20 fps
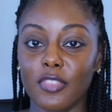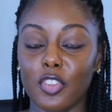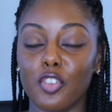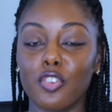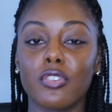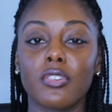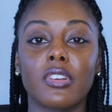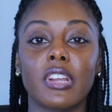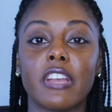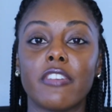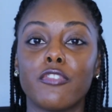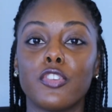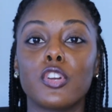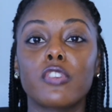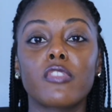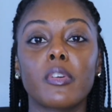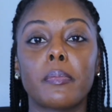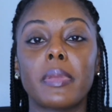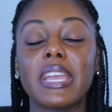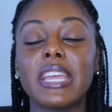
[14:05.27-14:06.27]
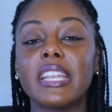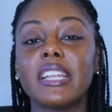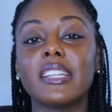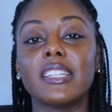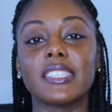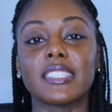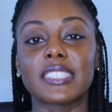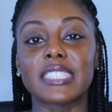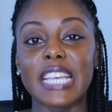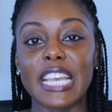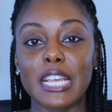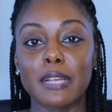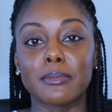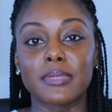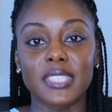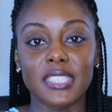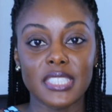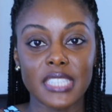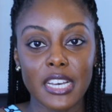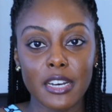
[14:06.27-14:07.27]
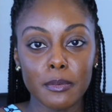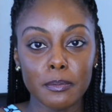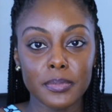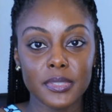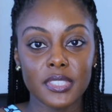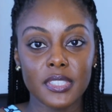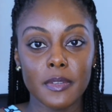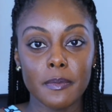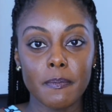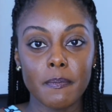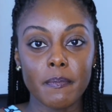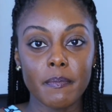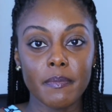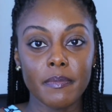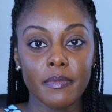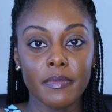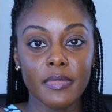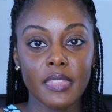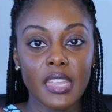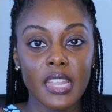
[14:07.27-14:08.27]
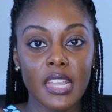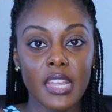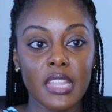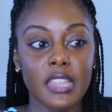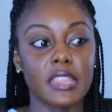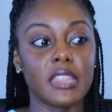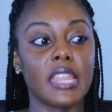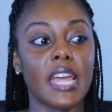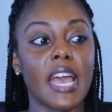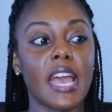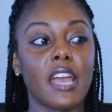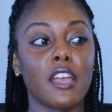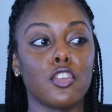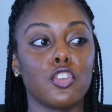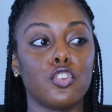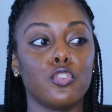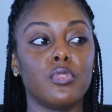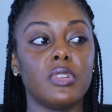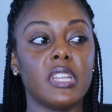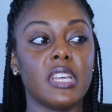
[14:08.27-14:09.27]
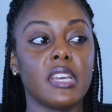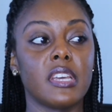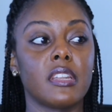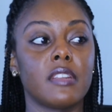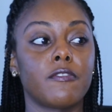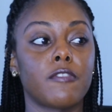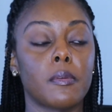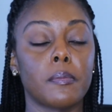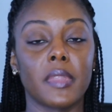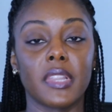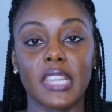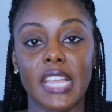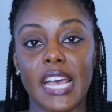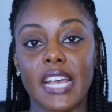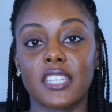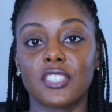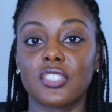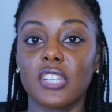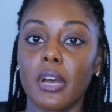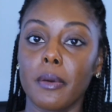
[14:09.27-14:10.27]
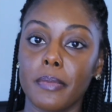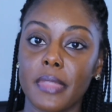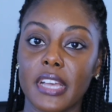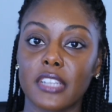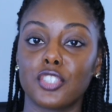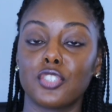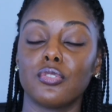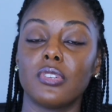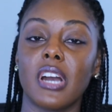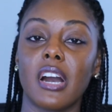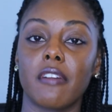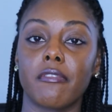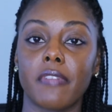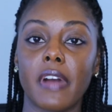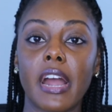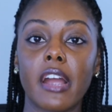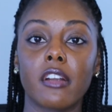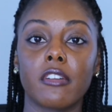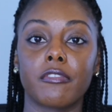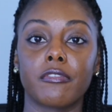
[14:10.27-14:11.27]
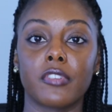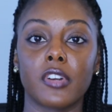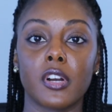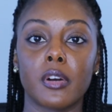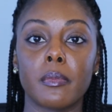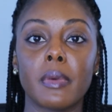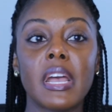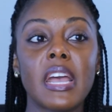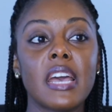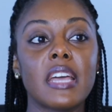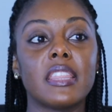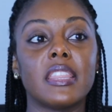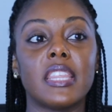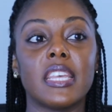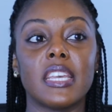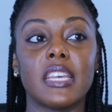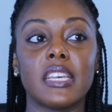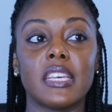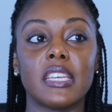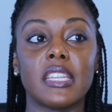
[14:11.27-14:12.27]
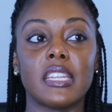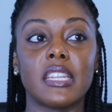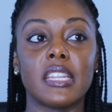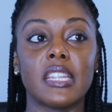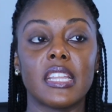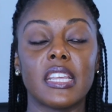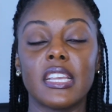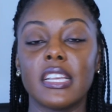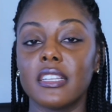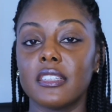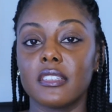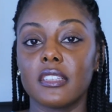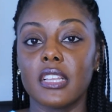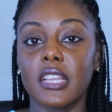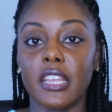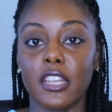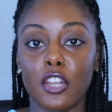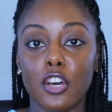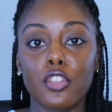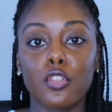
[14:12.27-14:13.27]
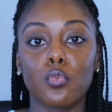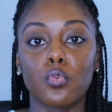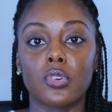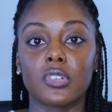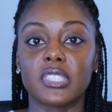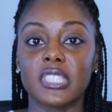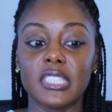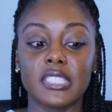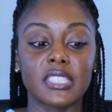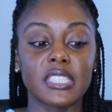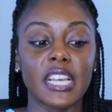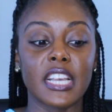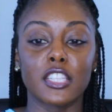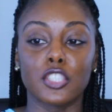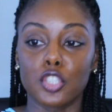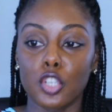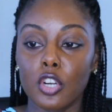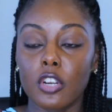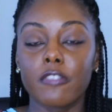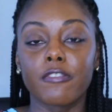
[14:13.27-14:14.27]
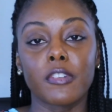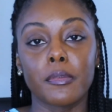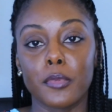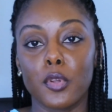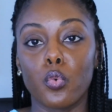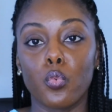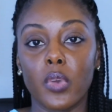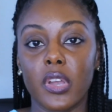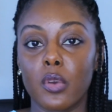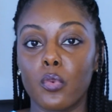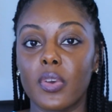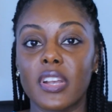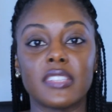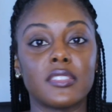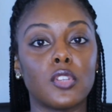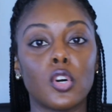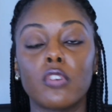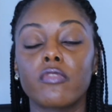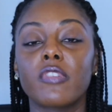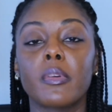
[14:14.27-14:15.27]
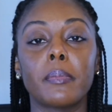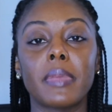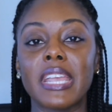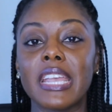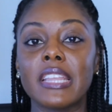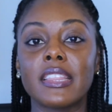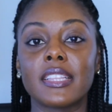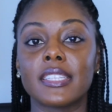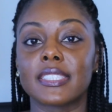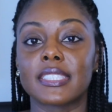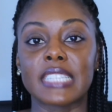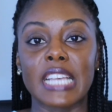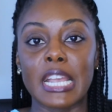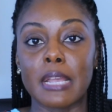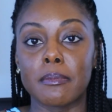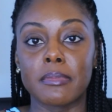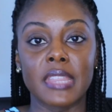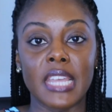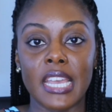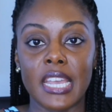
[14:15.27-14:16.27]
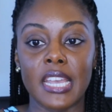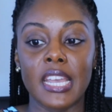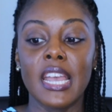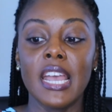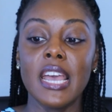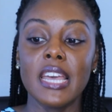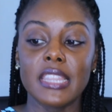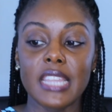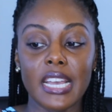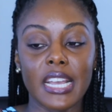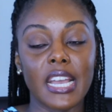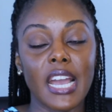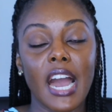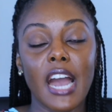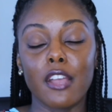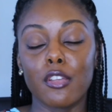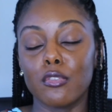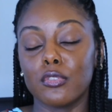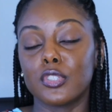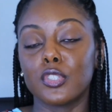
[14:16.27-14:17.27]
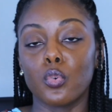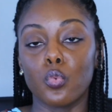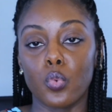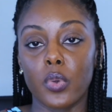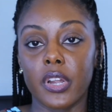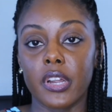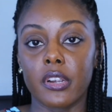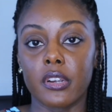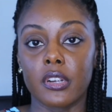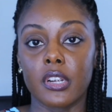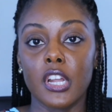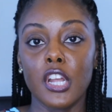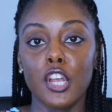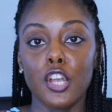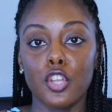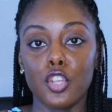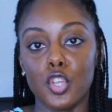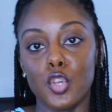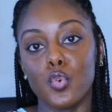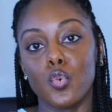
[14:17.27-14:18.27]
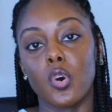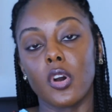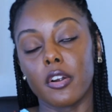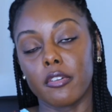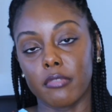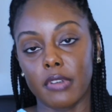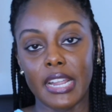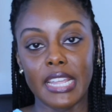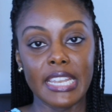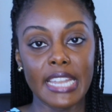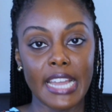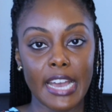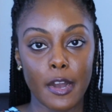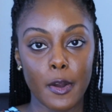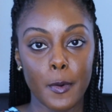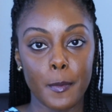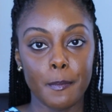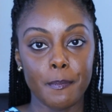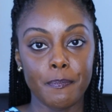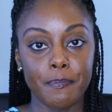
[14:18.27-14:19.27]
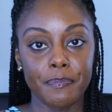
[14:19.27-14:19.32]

you're if you're repeating the same steps that you did from the last job that you got fired from, then he, in other words, he's saying, turn from your wicked ways. Don't repeat the same thing that got you to where you are right now.